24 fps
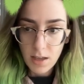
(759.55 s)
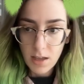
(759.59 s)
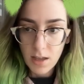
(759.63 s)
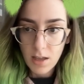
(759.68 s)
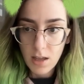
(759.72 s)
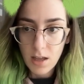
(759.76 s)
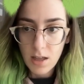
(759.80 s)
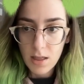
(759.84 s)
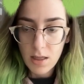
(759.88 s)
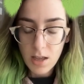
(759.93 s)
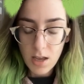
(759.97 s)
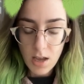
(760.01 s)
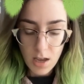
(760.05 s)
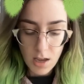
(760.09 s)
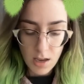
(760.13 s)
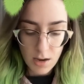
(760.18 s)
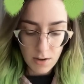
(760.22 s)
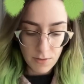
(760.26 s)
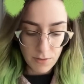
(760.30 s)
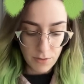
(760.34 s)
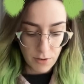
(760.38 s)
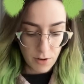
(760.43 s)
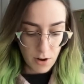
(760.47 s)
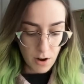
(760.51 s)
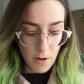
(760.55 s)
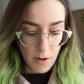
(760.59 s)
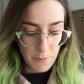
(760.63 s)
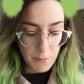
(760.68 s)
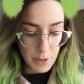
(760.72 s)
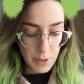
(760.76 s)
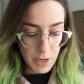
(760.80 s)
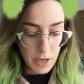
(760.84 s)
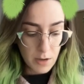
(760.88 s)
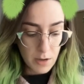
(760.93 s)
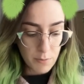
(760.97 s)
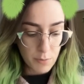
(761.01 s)
And then for our
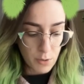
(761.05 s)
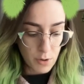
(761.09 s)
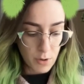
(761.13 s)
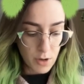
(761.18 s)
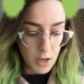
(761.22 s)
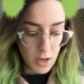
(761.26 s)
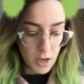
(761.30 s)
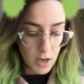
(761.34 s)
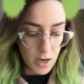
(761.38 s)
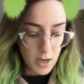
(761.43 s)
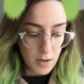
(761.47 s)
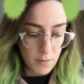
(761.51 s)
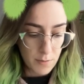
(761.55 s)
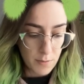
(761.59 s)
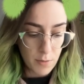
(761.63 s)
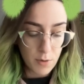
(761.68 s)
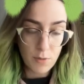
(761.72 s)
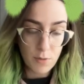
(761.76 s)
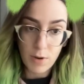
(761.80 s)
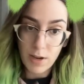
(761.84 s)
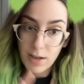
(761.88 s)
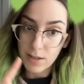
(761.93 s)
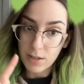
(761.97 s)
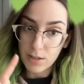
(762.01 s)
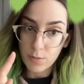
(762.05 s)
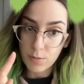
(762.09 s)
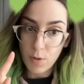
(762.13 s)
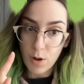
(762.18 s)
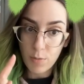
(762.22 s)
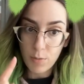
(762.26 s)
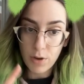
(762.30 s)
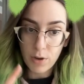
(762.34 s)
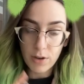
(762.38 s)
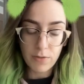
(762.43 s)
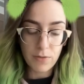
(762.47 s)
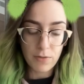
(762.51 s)
big boy item, oh wait, small
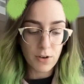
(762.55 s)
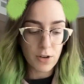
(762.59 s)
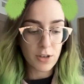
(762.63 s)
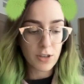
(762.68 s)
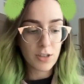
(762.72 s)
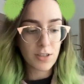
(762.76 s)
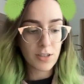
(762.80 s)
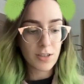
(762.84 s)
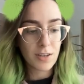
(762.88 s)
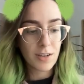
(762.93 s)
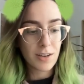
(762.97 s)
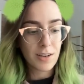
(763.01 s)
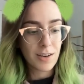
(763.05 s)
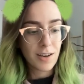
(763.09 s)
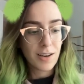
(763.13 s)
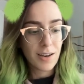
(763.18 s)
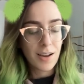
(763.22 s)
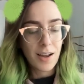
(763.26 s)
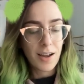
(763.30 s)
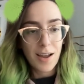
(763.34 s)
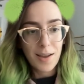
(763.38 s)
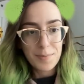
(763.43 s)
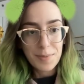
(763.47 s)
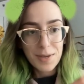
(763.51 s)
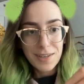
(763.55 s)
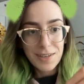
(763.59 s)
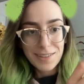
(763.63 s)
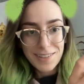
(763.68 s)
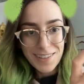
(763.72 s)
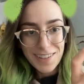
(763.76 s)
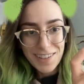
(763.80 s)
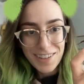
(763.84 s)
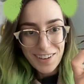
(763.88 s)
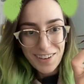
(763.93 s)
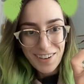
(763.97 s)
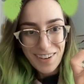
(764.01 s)
boy first, I made a
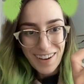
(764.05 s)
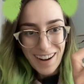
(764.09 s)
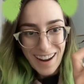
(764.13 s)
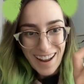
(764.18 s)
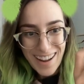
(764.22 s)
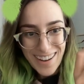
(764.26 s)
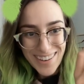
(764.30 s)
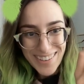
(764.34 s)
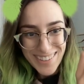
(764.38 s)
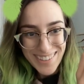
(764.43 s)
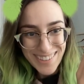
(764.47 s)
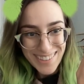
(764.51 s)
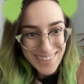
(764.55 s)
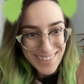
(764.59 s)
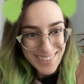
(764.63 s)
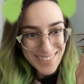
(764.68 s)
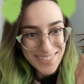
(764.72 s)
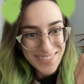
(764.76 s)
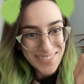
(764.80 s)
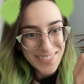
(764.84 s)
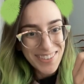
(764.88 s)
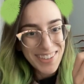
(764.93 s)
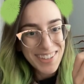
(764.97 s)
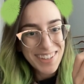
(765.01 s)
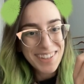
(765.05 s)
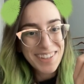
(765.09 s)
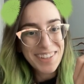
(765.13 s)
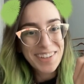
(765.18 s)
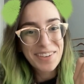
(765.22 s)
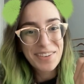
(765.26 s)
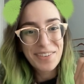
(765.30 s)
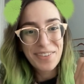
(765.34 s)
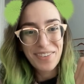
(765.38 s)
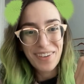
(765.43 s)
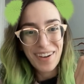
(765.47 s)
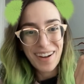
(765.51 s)
little crown for the
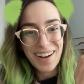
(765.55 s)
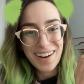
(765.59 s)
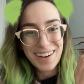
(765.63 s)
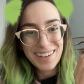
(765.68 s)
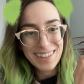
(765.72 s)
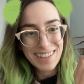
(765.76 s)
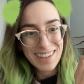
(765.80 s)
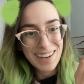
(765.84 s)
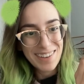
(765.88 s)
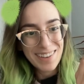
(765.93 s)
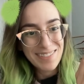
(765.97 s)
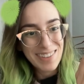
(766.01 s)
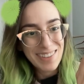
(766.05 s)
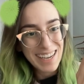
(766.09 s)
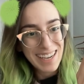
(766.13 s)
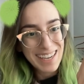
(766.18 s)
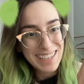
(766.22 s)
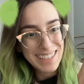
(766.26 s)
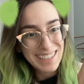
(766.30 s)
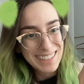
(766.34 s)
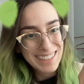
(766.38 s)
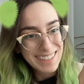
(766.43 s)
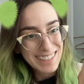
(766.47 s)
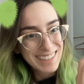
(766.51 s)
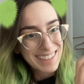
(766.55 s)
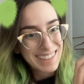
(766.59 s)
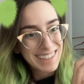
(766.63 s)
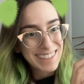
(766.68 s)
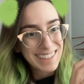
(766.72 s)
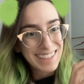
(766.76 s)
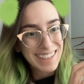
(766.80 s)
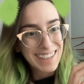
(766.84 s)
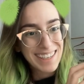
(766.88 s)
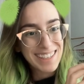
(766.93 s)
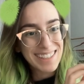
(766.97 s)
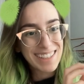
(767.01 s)
little frog that I made
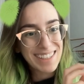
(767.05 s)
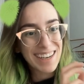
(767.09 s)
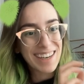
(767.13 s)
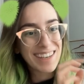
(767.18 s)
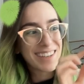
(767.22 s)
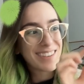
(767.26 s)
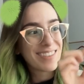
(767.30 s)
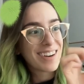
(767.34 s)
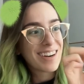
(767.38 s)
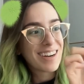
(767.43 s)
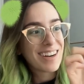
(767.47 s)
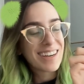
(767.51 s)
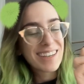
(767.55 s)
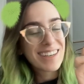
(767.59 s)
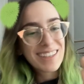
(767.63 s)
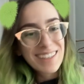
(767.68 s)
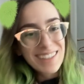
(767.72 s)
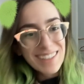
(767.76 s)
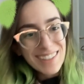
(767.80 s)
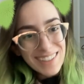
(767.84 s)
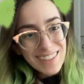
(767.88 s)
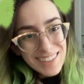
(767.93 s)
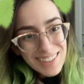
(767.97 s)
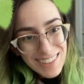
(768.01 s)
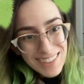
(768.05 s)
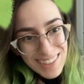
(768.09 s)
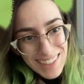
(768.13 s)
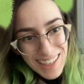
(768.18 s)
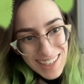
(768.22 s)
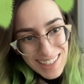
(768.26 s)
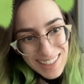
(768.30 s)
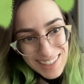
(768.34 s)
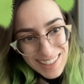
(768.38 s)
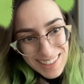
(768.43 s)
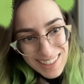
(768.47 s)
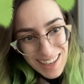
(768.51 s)
in January. So
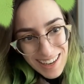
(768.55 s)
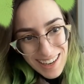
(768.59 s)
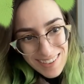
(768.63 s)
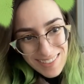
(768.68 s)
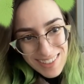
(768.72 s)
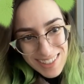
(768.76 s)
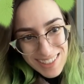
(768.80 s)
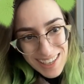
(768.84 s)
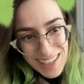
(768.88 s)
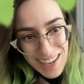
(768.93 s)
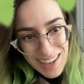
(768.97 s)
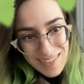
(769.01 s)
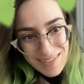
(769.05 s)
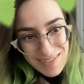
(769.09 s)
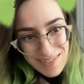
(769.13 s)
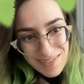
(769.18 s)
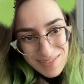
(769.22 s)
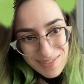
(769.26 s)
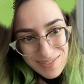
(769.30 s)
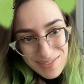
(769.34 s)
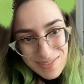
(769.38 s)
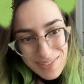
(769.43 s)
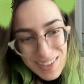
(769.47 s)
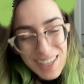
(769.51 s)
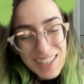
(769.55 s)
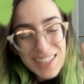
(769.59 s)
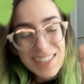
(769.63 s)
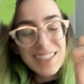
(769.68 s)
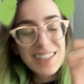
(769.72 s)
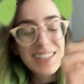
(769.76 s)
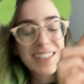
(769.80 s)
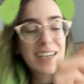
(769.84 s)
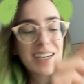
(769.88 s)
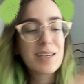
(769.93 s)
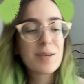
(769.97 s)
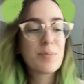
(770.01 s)
that's out of the same
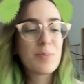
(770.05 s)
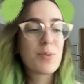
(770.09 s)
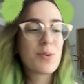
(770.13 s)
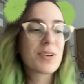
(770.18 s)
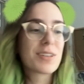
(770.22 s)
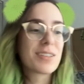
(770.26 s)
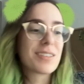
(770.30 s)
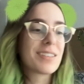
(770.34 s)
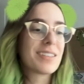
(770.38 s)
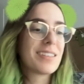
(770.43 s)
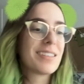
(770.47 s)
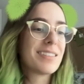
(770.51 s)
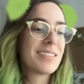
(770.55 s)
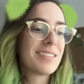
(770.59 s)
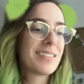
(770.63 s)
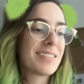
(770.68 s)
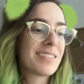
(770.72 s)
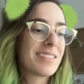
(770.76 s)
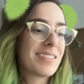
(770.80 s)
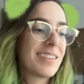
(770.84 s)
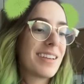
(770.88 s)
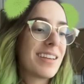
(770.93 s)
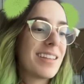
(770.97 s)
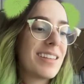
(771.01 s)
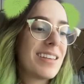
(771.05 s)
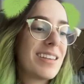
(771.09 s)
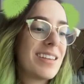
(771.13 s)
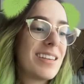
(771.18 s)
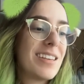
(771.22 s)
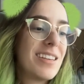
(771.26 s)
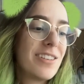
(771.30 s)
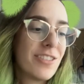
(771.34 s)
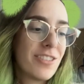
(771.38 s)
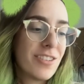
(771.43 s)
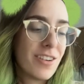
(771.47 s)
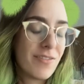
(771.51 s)
mason stained porcelain. I think
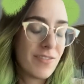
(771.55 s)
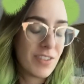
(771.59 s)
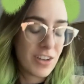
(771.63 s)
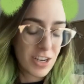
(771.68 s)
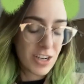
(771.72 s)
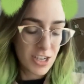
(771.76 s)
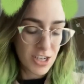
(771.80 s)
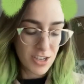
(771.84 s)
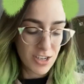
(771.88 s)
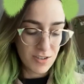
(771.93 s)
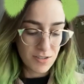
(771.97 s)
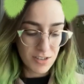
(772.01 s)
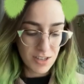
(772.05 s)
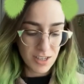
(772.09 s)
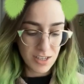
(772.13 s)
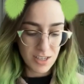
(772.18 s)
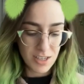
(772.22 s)
he turned out very cute.